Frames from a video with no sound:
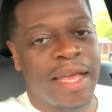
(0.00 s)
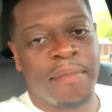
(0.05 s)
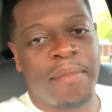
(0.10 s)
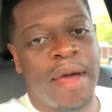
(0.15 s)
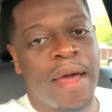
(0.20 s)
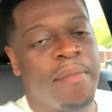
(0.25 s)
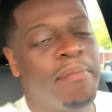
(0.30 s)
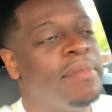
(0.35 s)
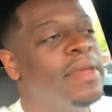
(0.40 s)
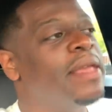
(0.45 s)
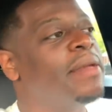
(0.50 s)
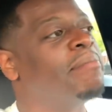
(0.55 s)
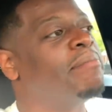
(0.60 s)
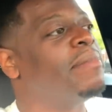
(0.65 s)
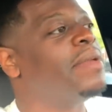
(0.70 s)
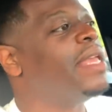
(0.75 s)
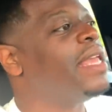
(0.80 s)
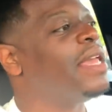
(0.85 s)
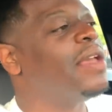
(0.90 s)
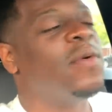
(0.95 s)
about me.
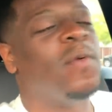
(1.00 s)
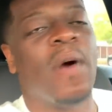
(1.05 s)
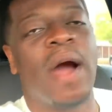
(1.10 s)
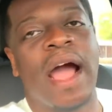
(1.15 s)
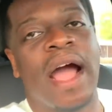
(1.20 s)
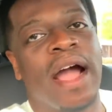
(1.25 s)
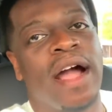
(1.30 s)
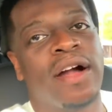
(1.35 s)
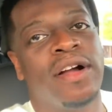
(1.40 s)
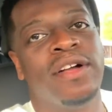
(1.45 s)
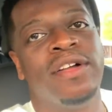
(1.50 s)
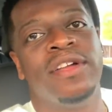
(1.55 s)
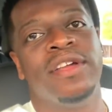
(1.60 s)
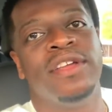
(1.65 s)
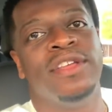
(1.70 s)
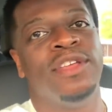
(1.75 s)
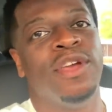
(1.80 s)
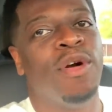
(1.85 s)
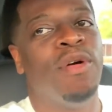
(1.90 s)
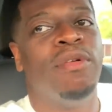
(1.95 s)
Meanwhile,
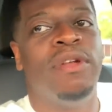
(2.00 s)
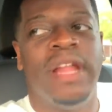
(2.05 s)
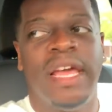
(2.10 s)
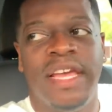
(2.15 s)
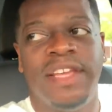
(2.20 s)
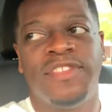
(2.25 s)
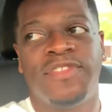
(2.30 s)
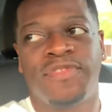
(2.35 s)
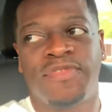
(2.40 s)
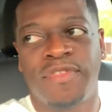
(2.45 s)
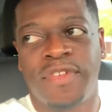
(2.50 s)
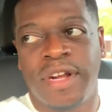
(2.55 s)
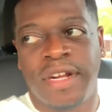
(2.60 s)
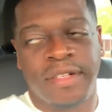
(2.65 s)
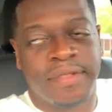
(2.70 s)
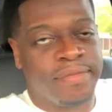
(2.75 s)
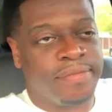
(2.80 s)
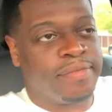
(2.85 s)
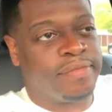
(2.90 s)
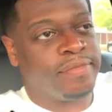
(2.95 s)
your lace
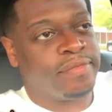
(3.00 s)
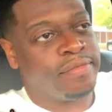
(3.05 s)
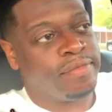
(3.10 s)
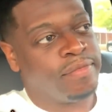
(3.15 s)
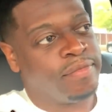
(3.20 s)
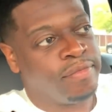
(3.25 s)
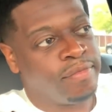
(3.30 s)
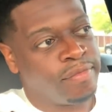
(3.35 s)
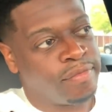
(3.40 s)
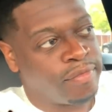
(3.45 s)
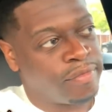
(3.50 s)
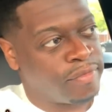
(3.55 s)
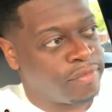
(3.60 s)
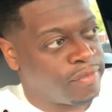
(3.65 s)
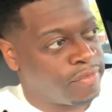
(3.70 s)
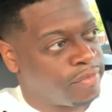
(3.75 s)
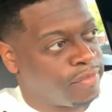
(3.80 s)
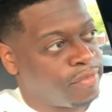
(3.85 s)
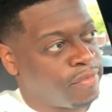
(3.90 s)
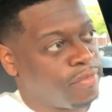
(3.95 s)
front,
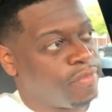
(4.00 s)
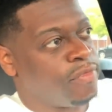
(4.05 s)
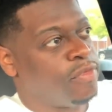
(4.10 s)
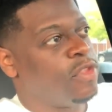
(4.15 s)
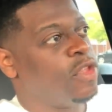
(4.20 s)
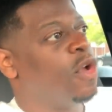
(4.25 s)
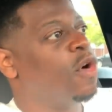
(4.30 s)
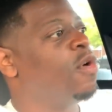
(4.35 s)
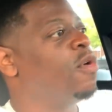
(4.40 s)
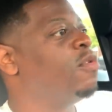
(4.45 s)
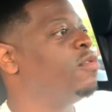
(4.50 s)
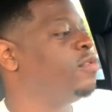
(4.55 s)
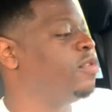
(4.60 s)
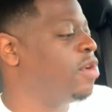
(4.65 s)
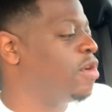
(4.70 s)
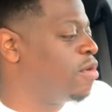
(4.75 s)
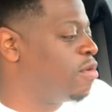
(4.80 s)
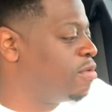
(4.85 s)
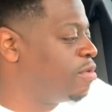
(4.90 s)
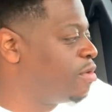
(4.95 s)

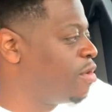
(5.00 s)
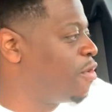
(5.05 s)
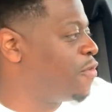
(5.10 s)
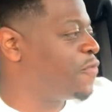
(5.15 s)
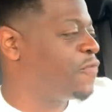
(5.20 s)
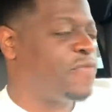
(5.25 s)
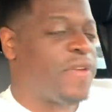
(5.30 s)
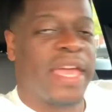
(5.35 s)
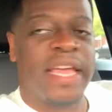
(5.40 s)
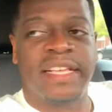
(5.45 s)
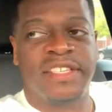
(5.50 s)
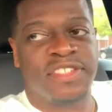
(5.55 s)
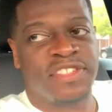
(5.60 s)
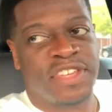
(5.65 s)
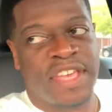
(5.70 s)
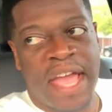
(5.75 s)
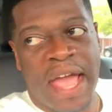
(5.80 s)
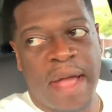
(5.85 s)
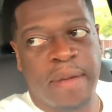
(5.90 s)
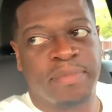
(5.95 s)
your fake
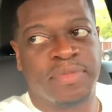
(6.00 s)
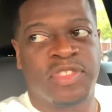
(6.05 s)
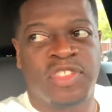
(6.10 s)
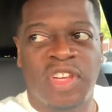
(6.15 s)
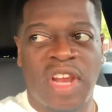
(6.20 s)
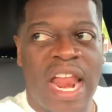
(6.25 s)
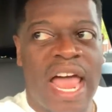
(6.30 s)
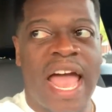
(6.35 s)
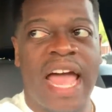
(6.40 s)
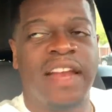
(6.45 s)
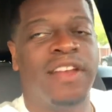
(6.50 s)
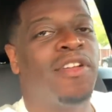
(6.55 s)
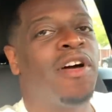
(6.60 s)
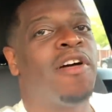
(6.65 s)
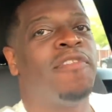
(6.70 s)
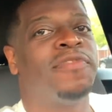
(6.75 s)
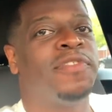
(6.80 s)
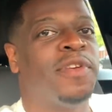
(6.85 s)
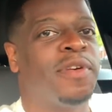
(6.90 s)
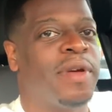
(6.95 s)
scalp sliding
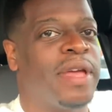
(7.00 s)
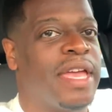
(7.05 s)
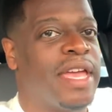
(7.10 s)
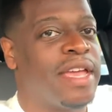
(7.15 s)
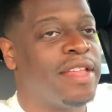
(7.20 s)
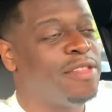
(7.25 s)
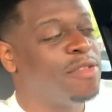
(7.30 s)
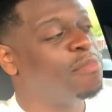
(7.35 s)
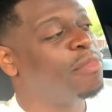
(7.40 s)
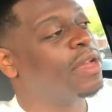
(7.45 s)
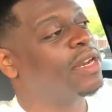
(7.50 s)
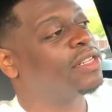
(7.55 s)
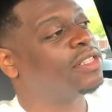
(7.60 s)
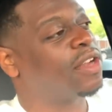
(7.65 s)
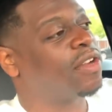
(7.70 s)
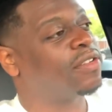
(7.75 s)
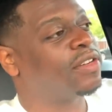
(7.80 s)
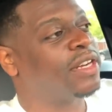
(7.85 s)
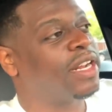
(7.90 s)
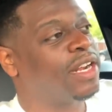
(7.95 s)
off your head. You better
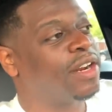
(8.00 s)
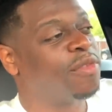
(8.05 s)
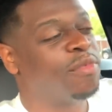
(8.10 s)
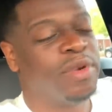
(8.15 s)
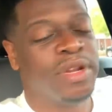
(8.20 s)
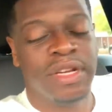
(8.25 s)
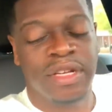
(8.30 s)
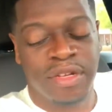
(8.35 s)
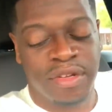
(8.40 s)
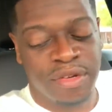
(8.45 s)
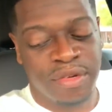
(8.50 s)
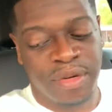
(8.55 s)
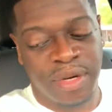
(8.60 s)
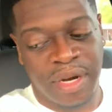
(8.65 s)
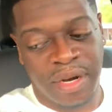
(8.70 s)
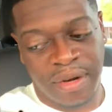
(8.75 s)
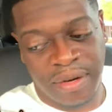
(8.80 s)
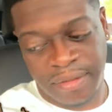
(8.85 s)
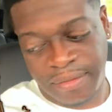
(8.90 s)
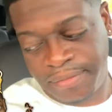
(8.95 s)
talk to that Gorilla Glue
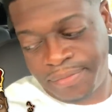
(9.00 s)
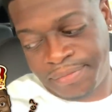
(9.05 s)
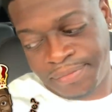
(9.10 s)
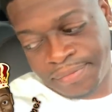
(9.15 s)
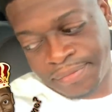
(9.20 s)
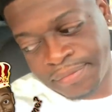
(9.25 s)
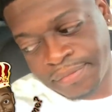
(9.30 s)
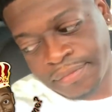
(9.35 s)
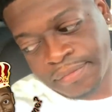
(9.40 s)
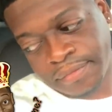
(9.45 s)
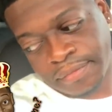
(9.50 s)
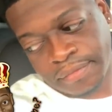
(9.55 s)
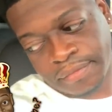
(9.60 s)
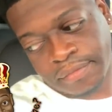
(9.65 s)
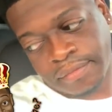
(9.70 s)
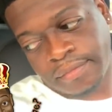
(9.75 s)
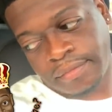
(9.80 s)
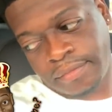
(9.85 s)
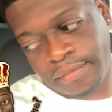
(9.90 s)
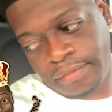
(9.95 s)
girl.
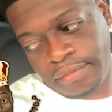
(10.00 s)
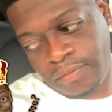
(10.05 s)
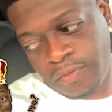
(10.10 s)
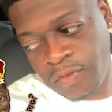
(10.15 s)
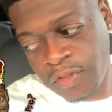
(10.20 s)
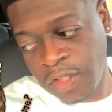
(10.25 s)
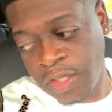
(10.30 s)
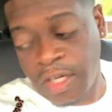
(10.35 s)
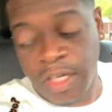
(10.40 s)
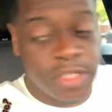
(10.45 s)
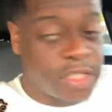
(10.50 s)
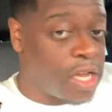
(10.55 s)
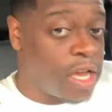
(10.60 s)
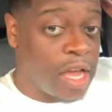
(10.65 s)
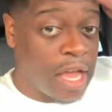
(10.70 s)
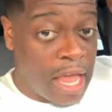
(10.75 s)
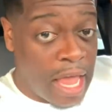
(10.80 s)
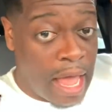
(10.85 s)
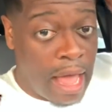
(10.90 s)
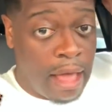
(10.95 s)
Because
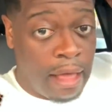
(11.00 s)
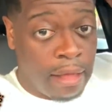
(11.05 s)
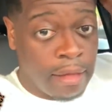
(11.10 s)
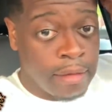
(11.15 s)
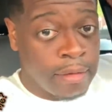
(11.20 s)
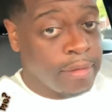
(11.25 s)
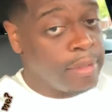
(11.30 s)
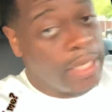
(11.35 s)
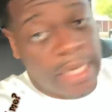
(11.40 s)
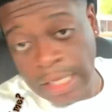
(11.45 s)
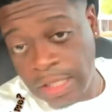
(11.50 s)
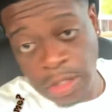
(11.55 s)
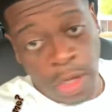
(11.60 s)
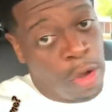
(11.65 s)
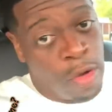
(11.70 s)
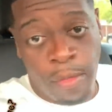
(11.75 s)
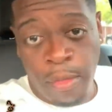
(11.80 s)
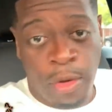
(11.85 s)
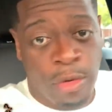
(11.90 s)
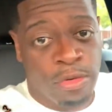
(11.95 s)
her hair, it
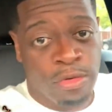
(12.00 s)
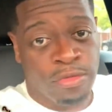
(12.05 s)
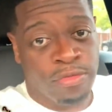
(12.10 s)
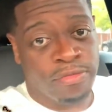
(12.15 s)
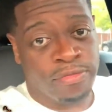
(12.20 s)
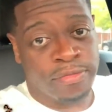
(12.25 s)
don't move.